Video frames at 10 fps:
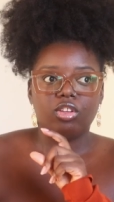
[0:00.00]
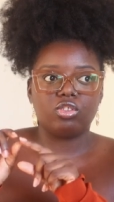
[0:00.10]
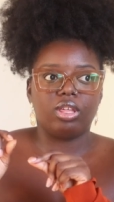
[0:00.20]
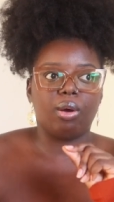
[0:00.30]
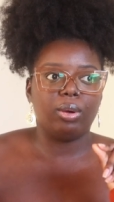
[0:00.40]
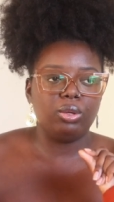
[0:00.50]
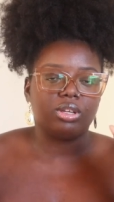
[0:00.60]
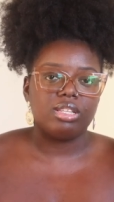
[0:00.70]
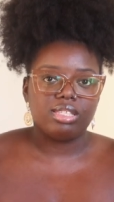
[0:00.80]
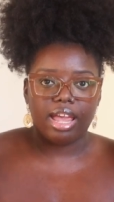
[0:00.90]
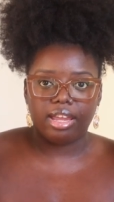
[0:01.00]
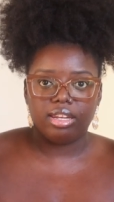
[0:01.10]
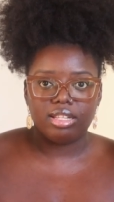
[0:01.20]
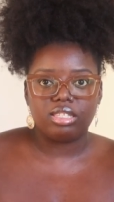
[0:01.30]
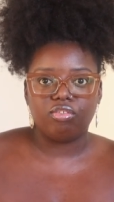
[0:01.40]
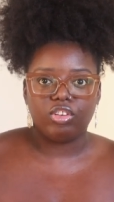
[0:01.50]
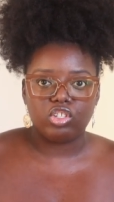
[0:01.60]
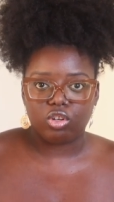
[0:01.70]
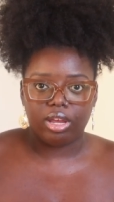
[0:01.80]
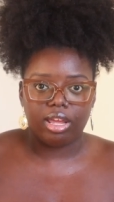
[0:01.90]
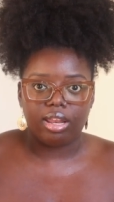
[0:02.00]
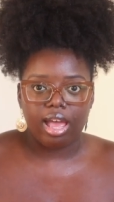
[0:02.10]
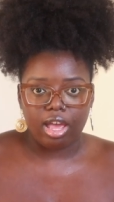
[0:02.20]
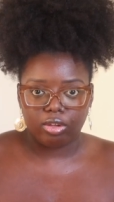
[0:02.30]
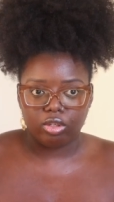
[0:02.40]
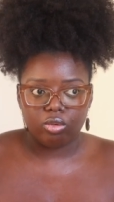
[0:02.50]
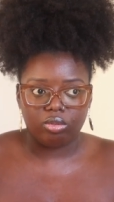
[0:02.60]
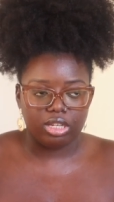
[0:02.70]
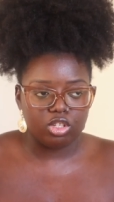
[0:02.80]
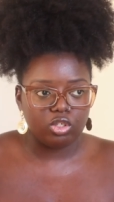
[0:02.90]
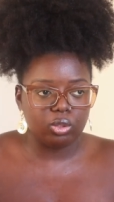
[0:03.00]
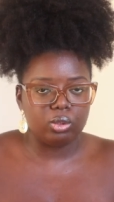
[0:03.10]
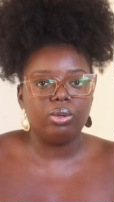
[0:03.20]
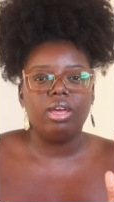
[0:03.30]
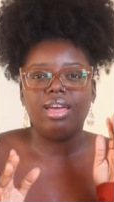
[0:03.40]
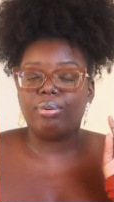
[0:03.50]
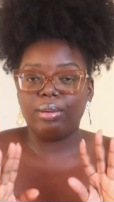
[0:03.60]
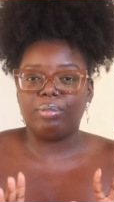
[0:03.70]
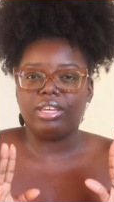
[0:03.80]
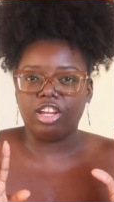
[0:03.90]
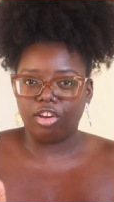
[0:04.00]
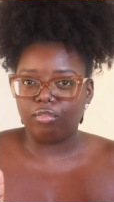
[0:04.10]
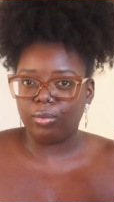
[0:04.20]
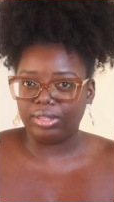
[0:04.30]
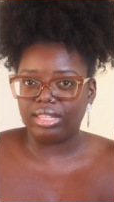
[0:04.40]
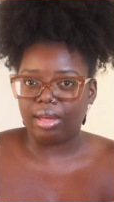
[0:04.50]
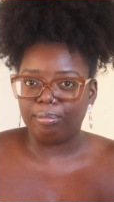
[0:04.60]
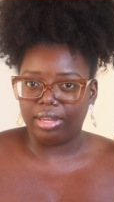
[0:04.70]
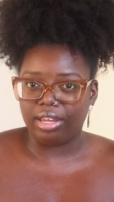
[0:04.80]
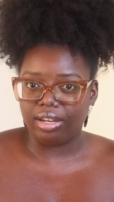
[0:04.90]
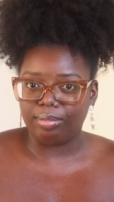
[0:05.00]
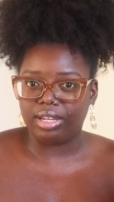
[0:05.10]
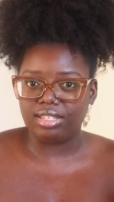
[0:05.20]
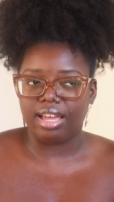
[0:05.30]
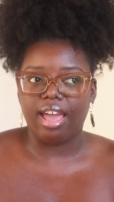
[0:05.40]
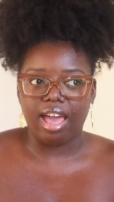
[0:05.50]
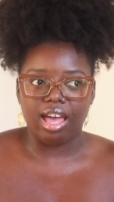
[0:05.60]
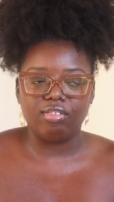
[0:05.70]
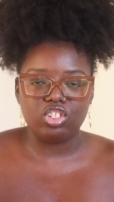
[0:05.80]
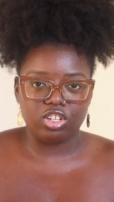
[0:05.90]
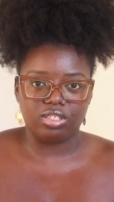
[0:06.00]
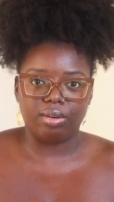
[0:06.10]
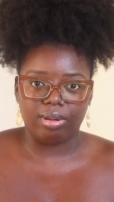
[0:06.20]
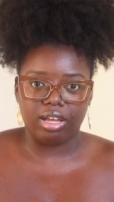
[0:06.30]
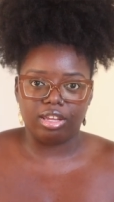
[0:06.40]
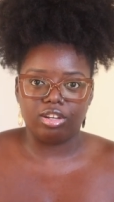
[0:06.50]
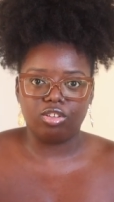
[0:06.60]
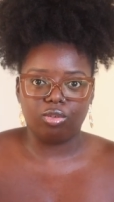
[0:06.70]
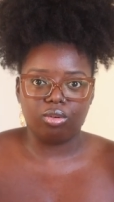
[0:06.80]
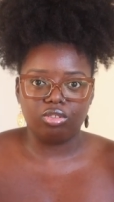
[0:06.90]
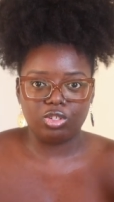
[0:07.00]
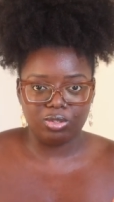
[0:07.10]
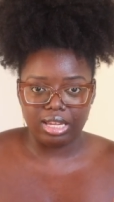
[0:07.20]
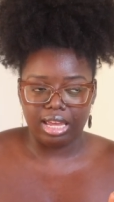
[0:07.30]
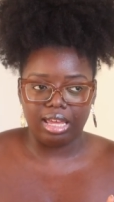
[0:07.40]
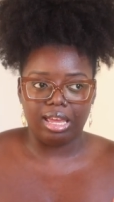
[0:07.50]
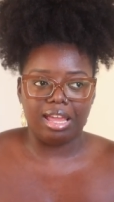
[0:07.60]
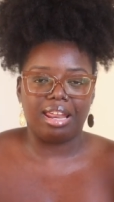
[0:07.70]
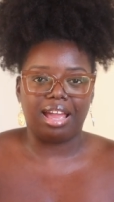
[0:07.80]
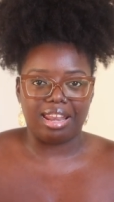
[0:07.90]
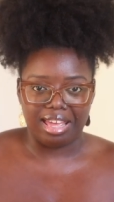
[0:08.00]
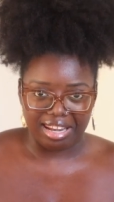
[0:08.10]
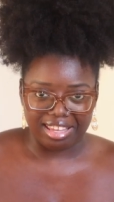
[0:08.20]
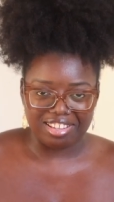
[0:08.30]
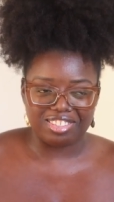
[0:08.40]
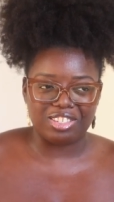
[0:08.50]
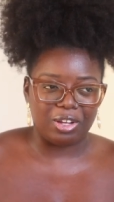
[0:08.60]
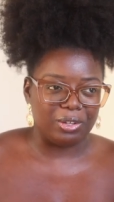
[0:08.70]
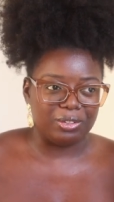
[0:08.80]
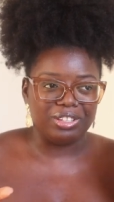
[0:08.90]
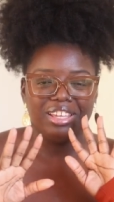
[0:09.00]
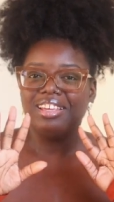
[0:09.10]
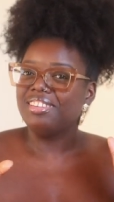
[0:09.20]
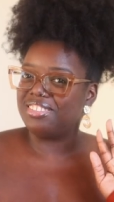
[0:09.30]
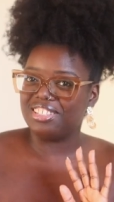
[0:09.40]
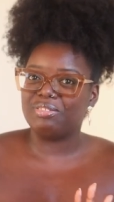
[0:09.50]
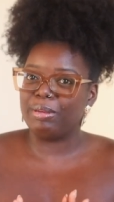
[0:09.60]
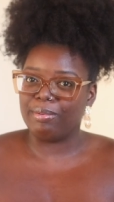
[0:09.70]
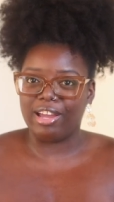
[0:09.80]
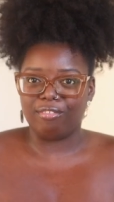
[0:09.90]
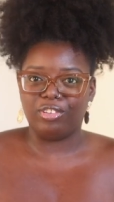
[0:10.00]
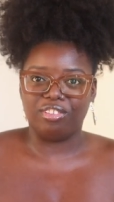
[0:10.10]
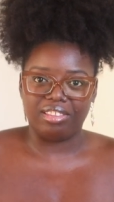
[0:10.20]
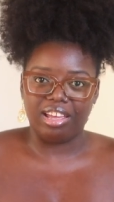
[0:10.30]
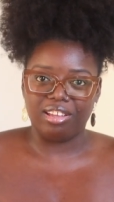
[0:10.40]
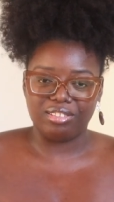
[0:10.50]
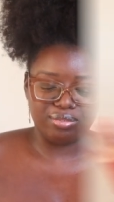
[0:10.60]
so that way you can tighten it to fit your head how you need it to. But be careful with that band because I have adjusted mine too tight and I got a headache. So just be mindful of that.